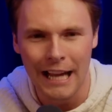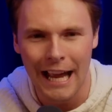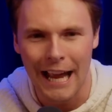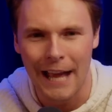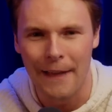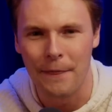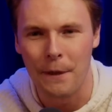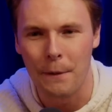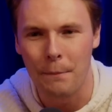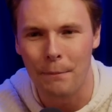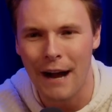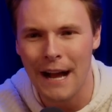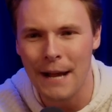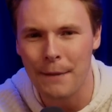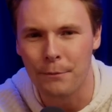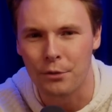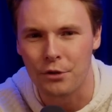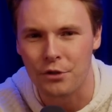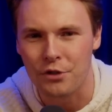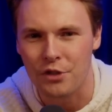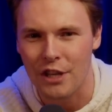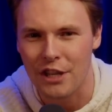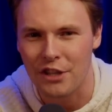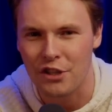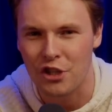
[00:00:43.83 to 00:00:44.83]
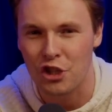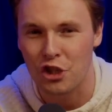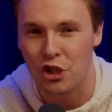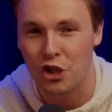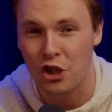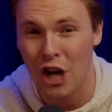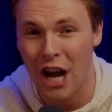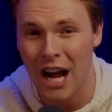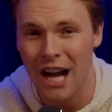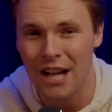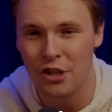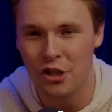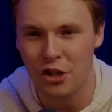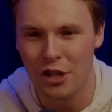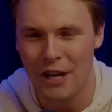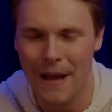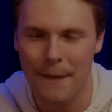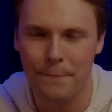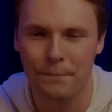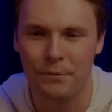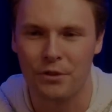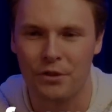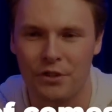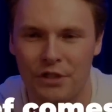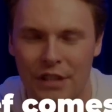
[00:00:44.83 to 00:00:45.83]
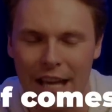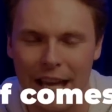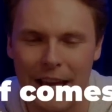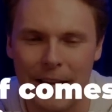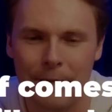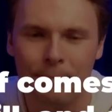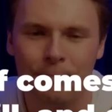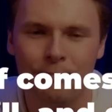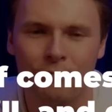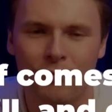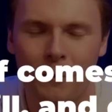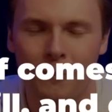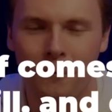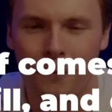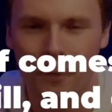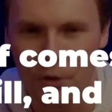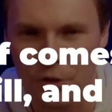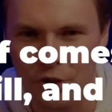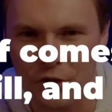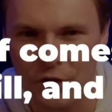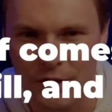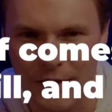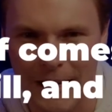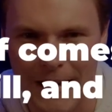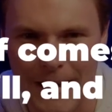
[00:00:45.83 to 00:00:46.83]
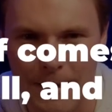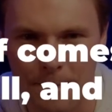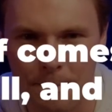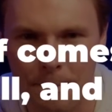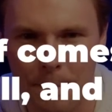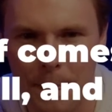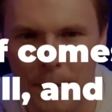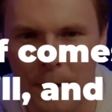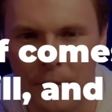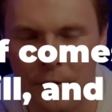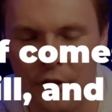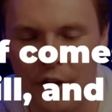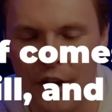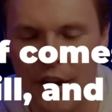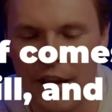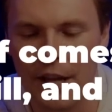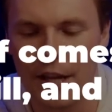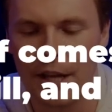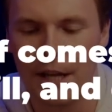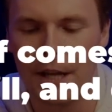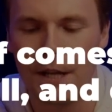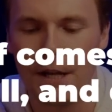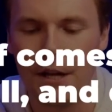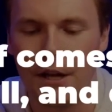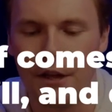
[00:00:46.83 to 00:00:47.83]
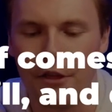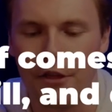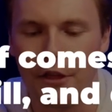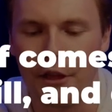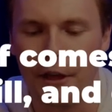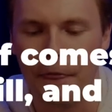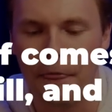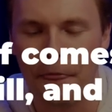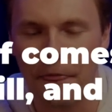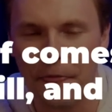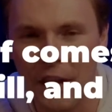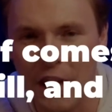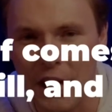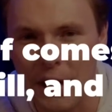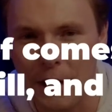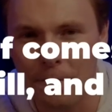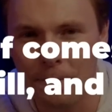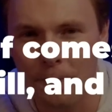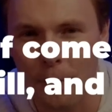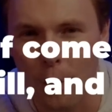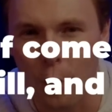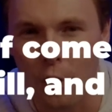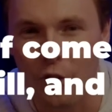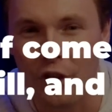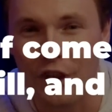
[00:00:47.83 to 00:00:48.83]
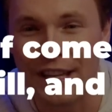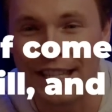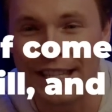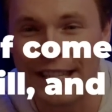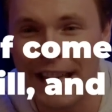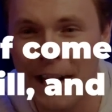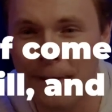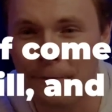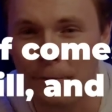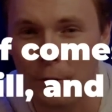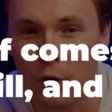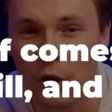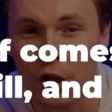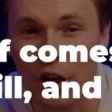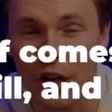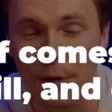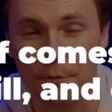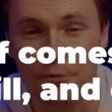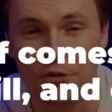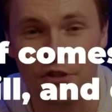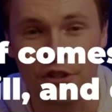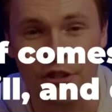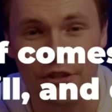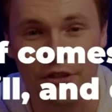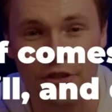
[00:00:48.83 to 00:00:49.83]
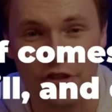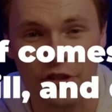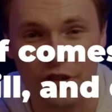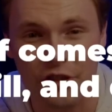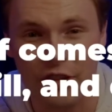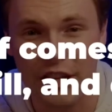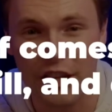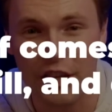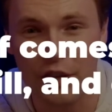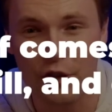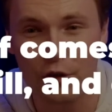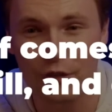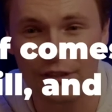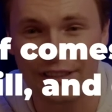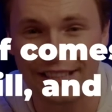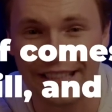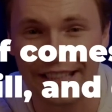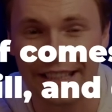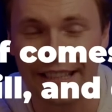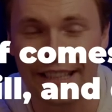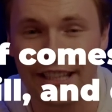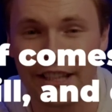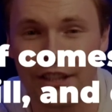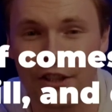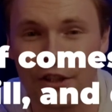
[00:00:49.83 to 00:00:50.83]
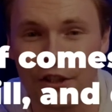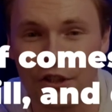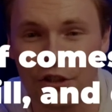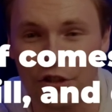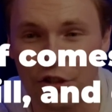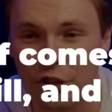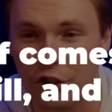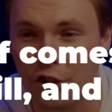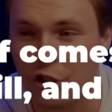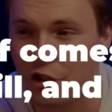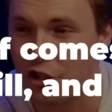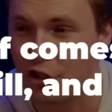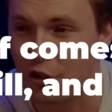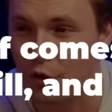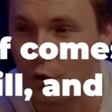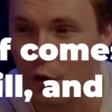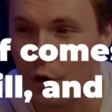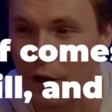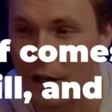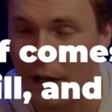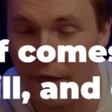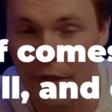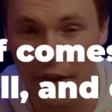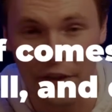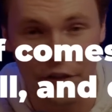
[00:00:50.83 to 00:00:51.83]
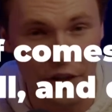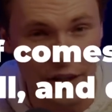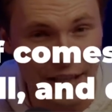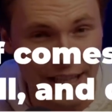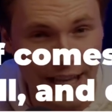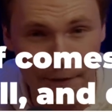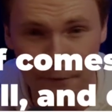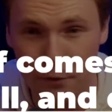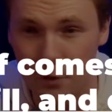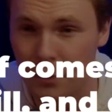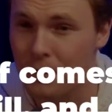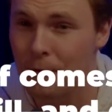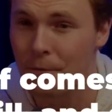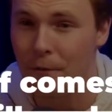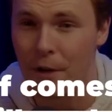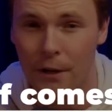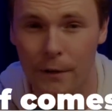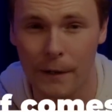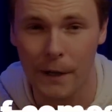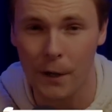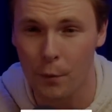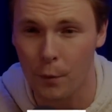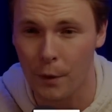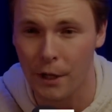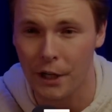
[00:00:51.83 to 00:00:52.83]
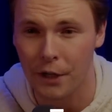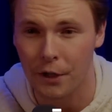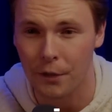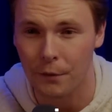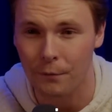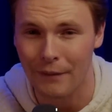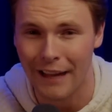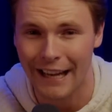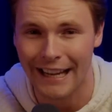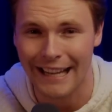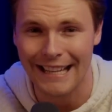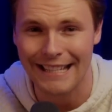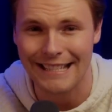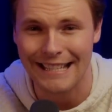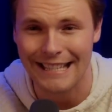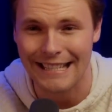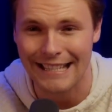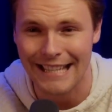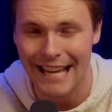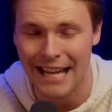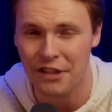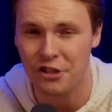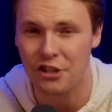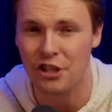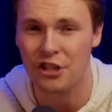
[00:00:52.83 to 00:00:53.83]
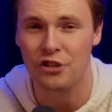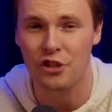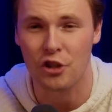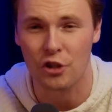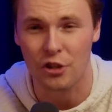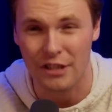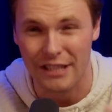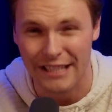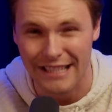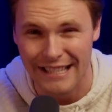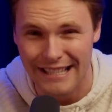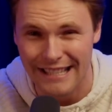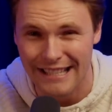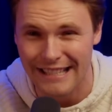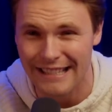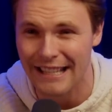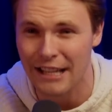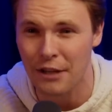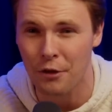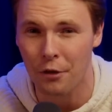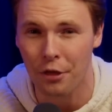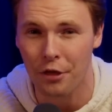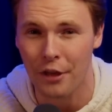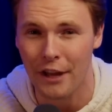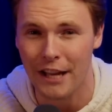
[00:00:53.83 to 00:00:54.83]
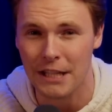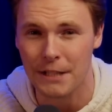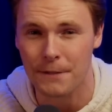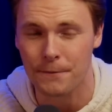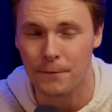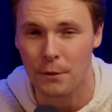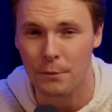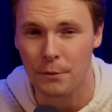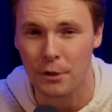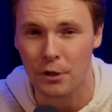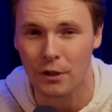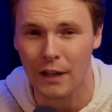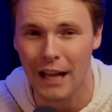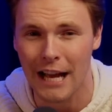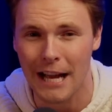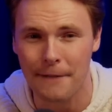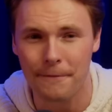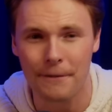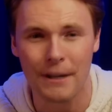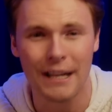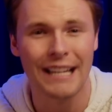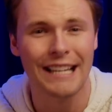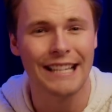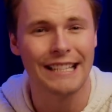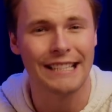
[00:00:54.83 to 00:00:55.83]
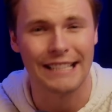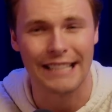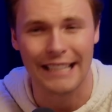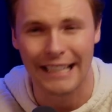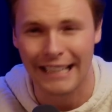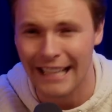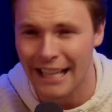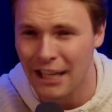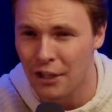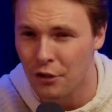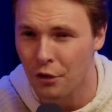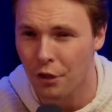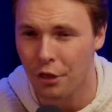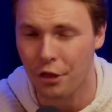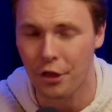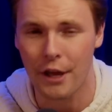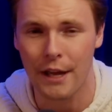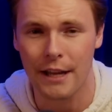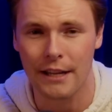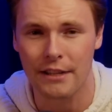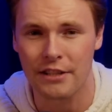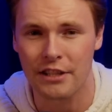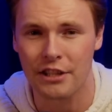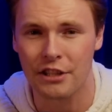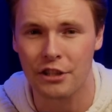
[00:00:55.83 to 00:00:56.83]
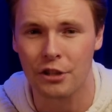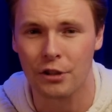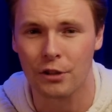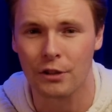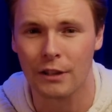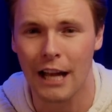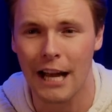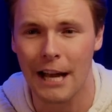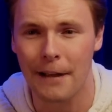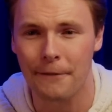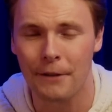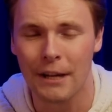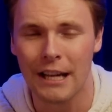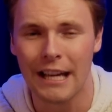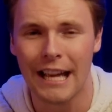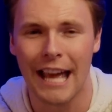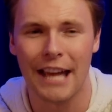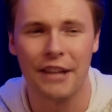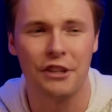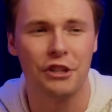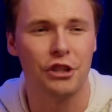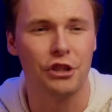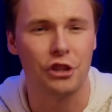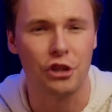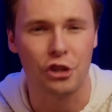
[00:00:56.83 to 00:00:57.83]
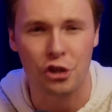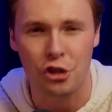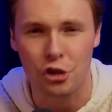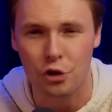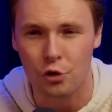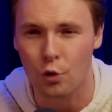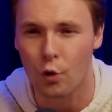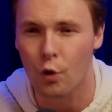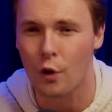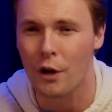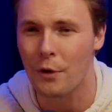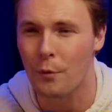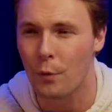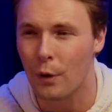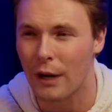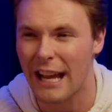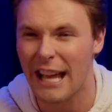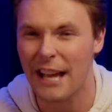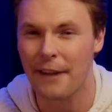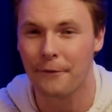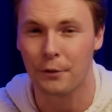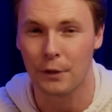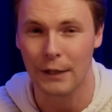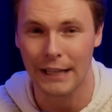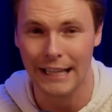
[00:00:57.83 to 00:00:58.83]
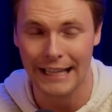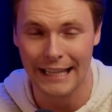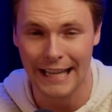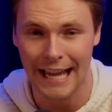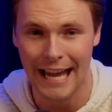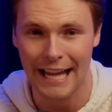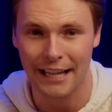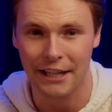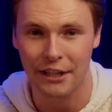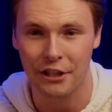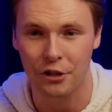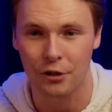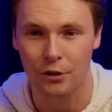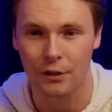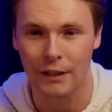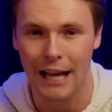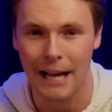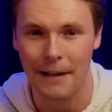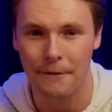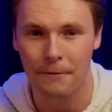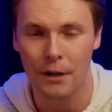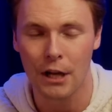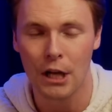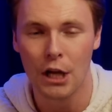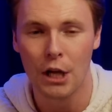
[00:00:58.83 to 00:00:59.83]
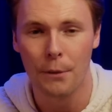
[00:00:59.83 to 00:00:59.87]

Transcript: And the Bible says in John chapter 10, verse 10, that the thief or the devil comes to steal, to kill, and to destroy. That the devil's very real, and his intentions are to steal things from your life, to kill things in your life, and to destroy whatever he can in your life.